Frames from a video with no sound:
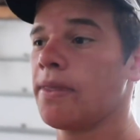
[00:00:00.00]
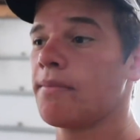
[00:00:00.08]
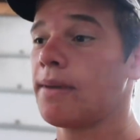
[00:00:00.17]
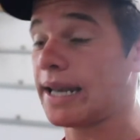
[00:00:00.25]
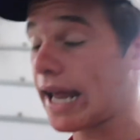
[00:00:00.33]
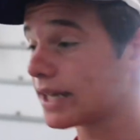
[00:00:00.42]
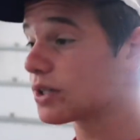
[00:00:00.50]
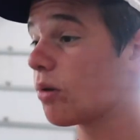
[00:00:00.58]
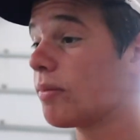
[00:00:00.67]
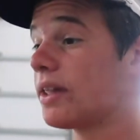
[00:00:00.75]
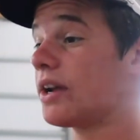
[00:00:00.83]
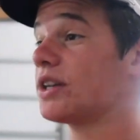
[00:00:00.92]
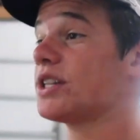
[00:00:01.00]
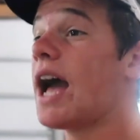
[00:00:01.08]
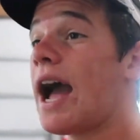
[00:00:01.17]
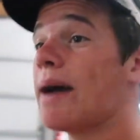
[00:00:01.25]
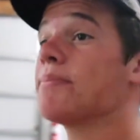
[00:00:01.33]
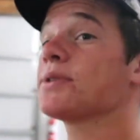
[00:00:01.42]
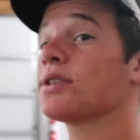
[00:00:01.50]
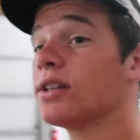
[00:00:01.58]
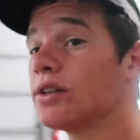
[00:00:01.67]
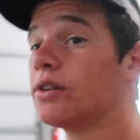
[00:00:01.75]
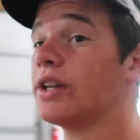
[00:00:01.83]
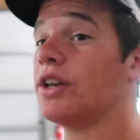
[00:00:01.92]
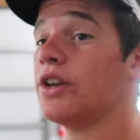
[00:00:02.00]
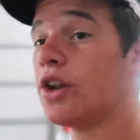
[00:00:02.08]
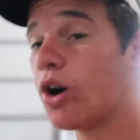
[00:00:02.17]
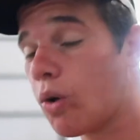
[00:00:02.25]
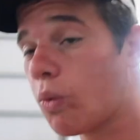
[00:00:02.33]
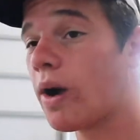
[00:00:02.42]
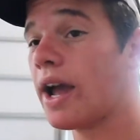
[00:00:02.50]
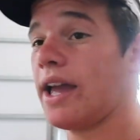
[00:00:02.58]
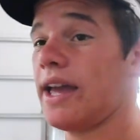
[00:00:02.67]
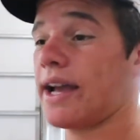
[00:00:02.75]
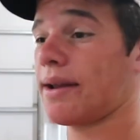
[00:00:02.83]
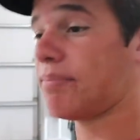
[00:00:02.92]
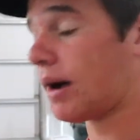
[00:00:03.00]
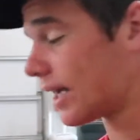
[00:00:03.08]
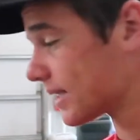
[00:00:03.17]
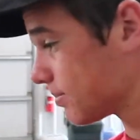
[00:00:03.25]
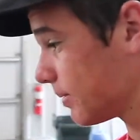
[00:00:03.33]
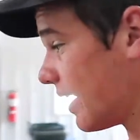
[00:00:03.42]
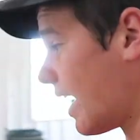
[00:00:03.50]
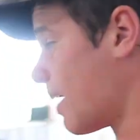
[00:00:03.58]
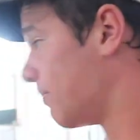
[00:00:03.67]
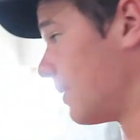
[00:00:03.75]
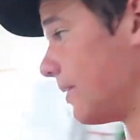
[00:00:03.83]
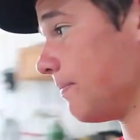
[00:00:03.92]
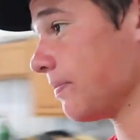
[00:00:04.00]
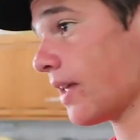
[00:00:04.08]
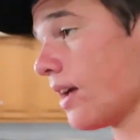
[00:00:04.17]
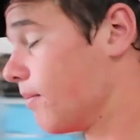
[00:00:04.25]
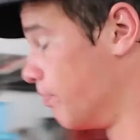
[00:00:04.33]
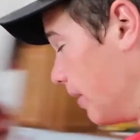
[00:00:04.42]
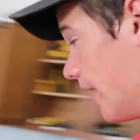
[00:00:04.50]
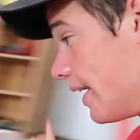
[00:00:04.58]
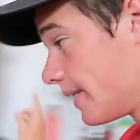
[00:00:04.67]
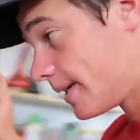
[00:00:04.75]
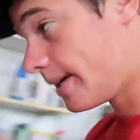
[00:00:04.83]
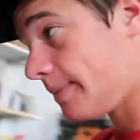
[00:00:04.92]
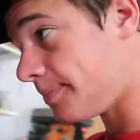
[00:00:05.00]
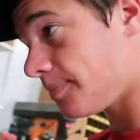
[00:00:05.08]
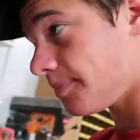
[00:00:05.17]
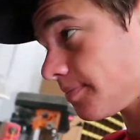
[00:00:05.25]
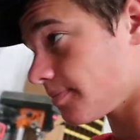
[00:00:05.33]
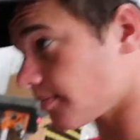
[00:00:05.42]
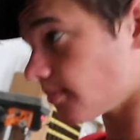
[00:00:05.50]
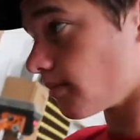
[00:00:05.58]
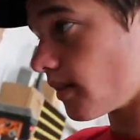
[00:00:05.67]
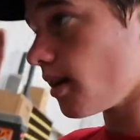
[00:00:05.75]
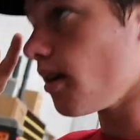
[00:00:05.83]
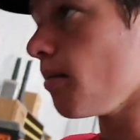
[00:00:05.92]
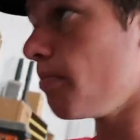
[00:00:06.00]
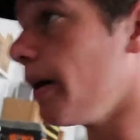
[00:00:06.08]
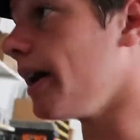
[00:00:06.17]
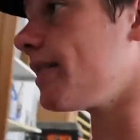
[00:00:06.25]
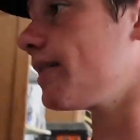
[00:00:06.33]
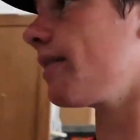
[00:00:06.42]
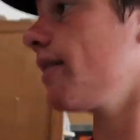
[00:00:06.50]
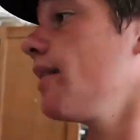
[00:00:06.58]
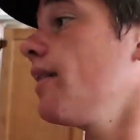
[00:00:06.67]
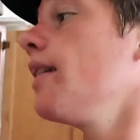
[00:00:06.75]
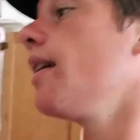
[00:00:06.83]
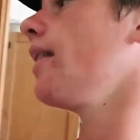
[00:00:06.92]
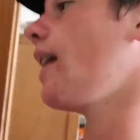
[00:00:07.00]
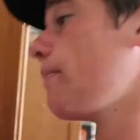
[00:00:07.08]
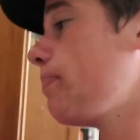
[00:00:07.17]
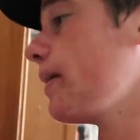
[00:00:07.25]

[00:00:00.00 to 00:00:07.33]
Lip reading: My dad told me there's absolutely no way it could possibly happen, but that